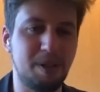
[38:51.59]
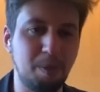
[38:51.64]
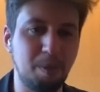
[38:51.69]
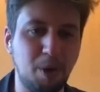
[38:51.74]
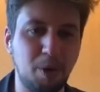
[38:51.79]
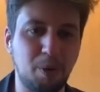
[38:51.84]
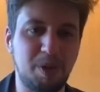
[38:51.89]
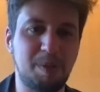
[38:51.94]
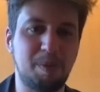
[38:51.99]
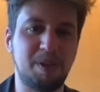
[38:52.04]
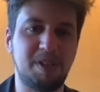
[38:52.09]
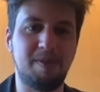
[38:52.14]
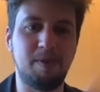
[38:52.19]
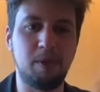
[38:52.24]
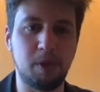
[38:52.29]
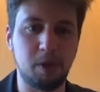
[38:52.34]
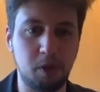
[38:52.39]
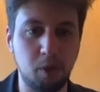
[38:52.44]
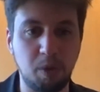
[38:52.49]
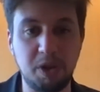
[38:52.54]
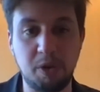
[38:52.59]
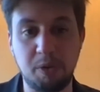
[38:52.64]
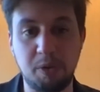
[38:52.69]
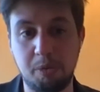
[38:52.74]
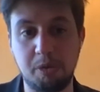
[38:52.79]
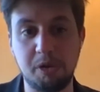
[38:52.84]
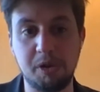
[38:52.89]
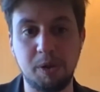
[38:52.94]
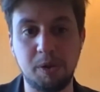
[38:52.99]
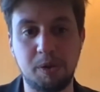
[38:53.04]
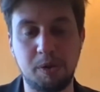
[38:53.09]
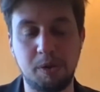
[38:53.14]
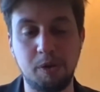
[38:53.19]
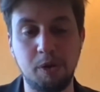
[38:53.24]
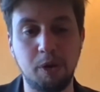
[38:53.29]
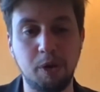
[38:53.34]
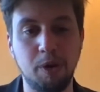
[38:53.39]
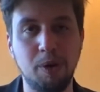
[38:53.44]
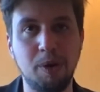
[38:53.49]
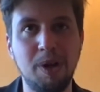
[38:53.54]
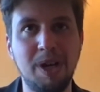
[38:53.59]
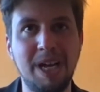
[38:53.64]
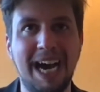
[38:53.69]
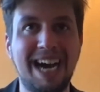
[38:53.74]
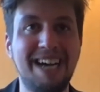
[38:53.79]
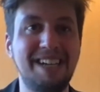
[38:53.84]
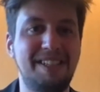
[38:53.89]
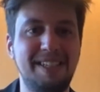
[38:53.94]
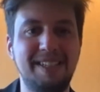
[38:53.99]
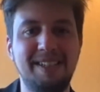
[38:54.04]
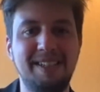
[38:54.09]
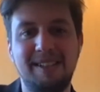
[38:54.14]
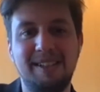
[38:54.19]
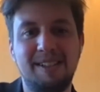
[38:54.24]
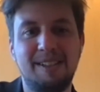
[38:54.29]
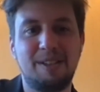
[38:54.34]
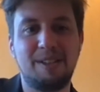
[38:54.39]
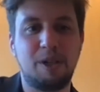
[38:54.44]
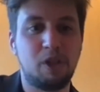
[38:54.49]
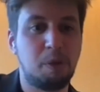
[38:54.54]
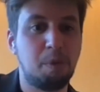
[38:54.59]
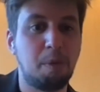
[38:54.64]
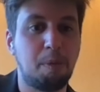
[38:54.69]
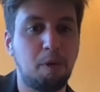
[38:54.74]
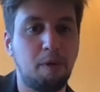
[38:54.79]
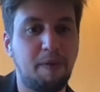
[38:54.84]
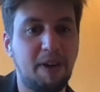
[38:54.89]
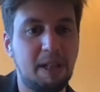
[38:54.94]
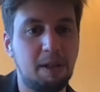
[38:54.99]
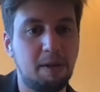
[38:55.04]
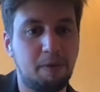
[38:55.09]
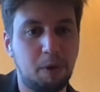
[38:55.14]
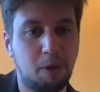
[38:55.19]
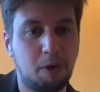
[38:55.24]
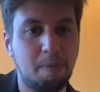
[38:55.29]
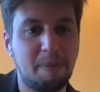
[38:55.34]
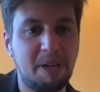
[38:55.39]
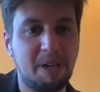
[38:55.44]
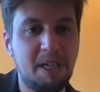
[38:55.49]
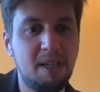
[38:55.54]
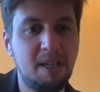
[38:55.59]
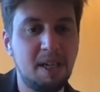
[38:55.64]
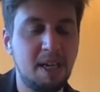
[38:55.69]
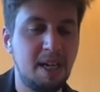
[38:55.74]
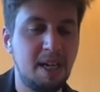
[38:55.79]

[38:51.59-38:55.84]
the more responsive users, the ones that represent the ideal customer profile of your company,